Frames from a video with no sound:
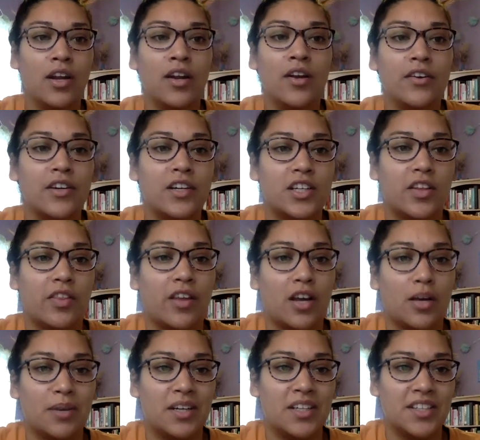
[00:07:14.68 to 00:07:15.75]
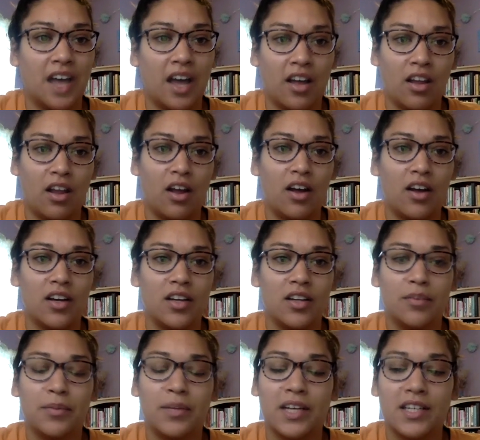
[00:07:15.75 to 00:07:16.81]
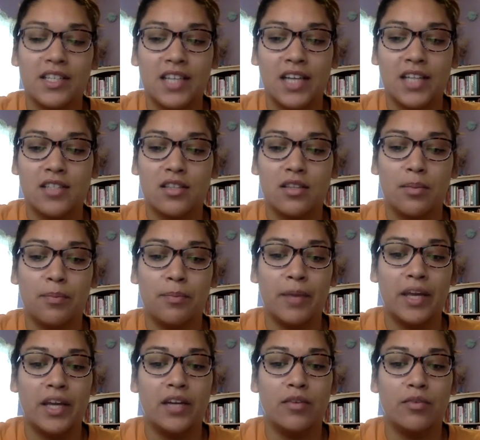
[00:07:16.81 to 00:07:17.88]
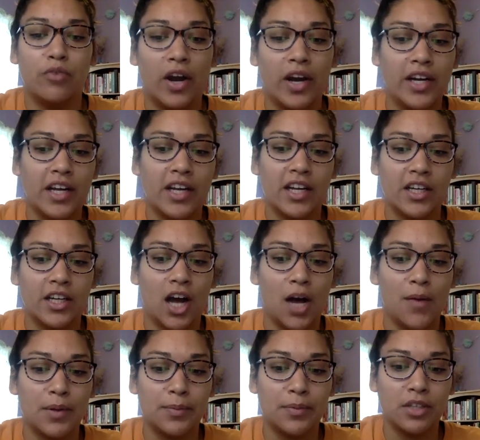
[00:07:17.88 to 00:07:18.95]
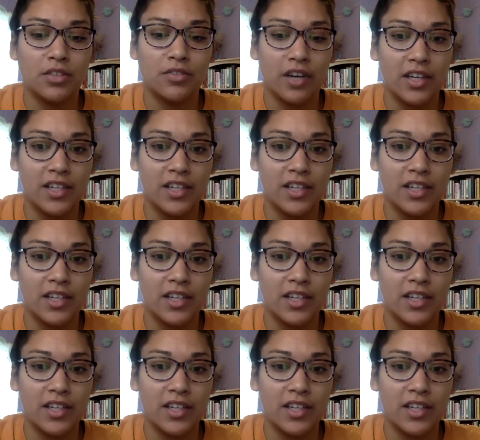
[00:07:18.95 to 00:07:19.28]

you need to think about dialogue, because that's the main writing in comic books, right?